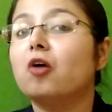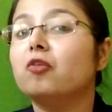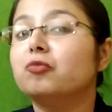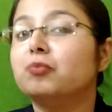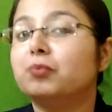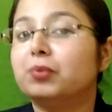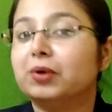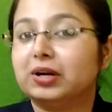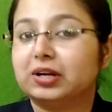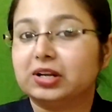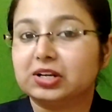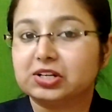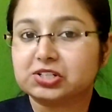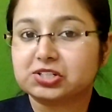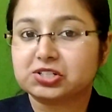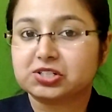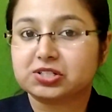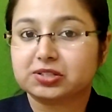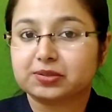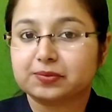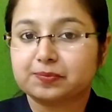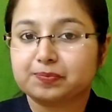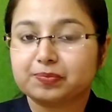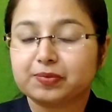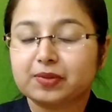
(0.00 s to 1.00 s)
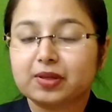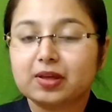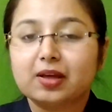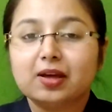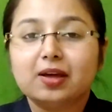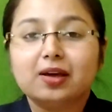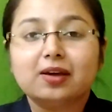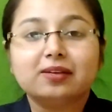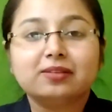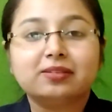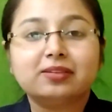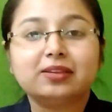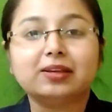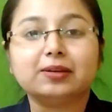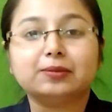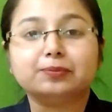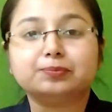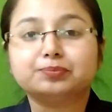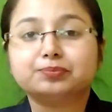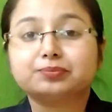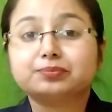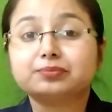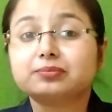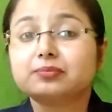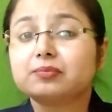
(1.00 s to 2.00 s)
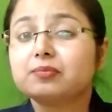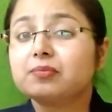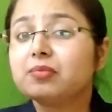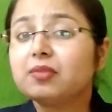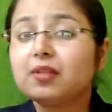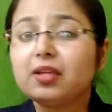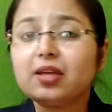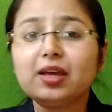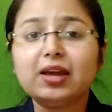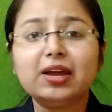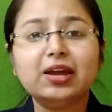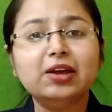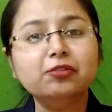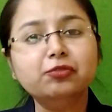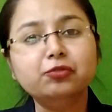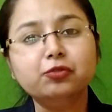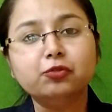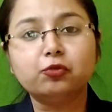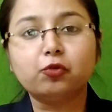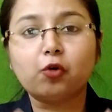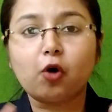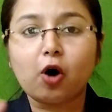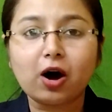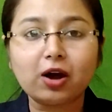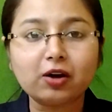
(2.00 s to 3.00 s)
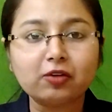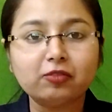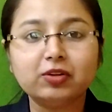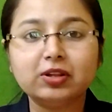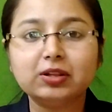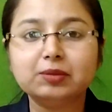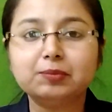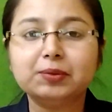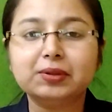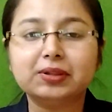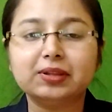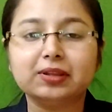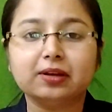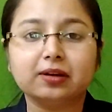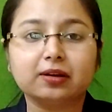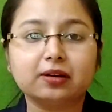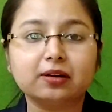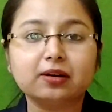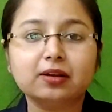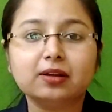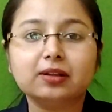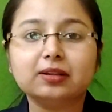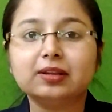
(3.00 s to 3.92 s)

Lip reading: British. See, if war will be there,